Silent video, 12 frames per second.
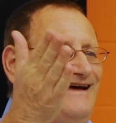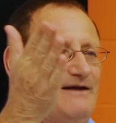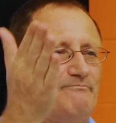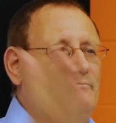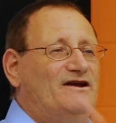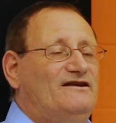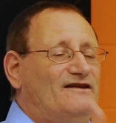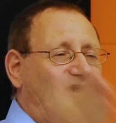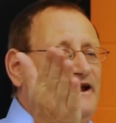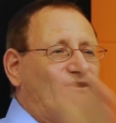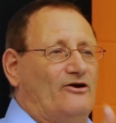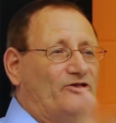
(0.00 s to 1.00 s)

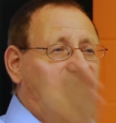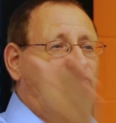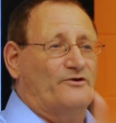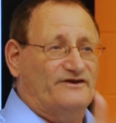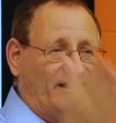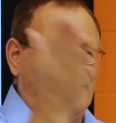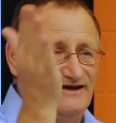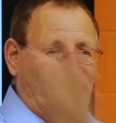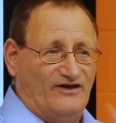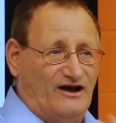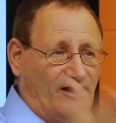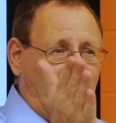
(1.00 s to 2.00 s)
midnight on the 14th, at
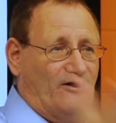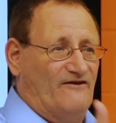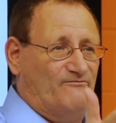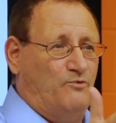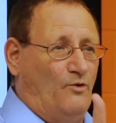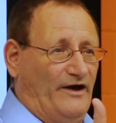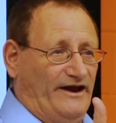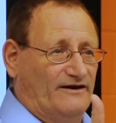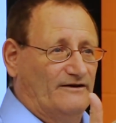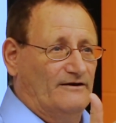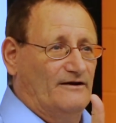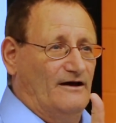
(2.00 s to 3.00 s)
the cutoff point.
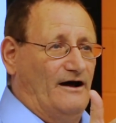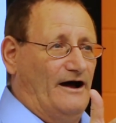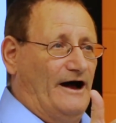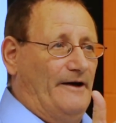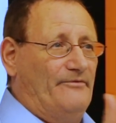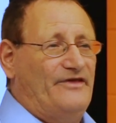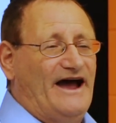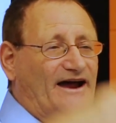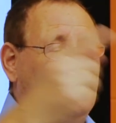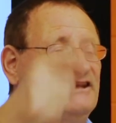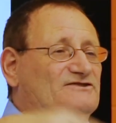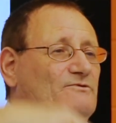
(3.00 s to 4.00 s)

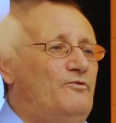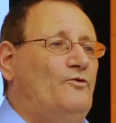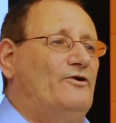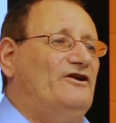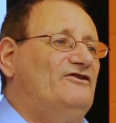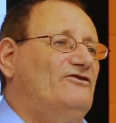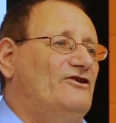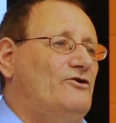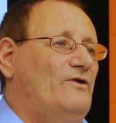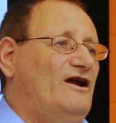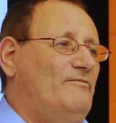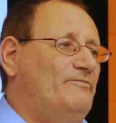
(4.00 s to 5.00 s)
That gets reported to the
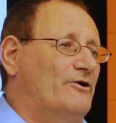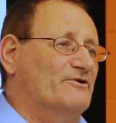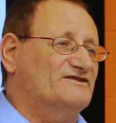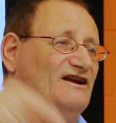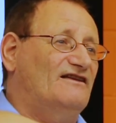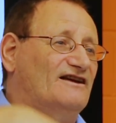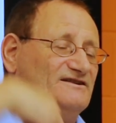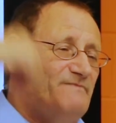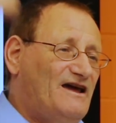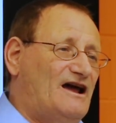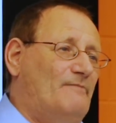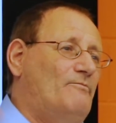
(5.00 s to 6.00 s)
credit bureaus, and it does
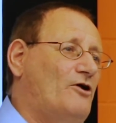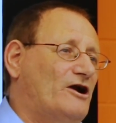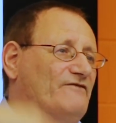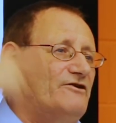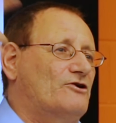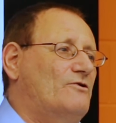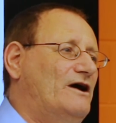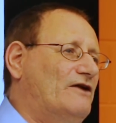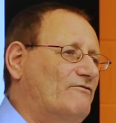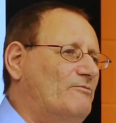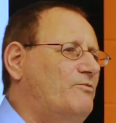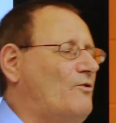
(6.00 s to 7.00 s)
make up part of your credit
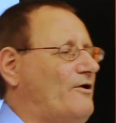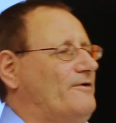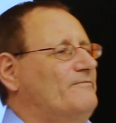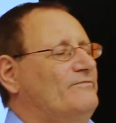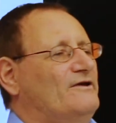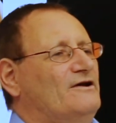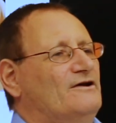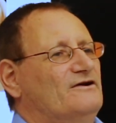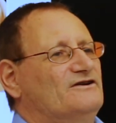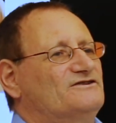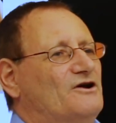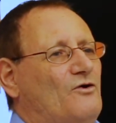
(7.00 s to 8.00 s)
report.
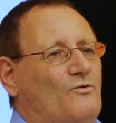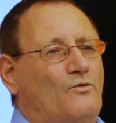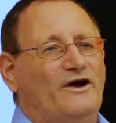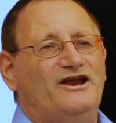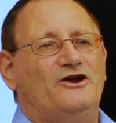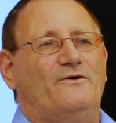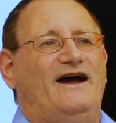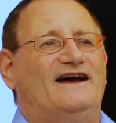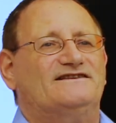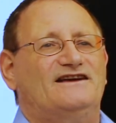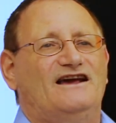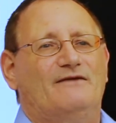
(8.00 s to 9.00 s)
So what you're
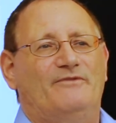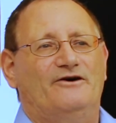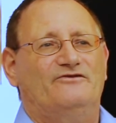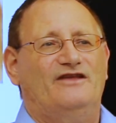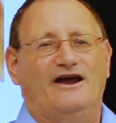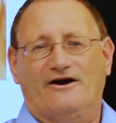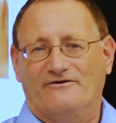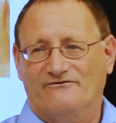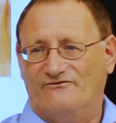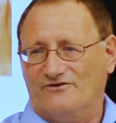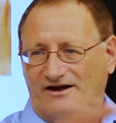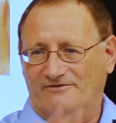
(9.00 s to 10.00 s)
asking about there,
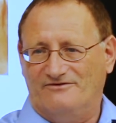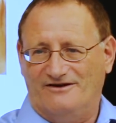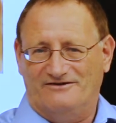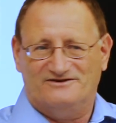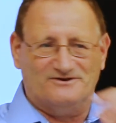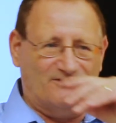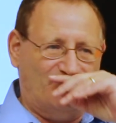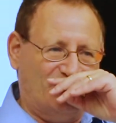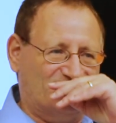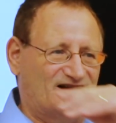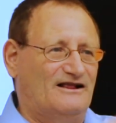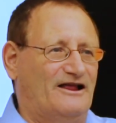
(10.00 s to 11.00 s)
for, sort of
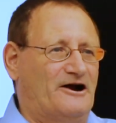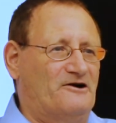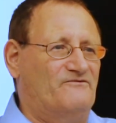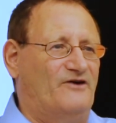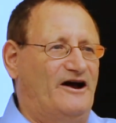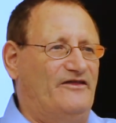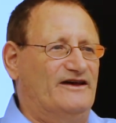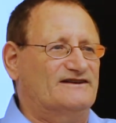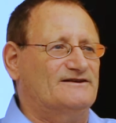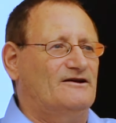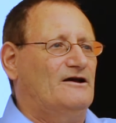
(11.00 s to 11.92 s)
just to clarify this,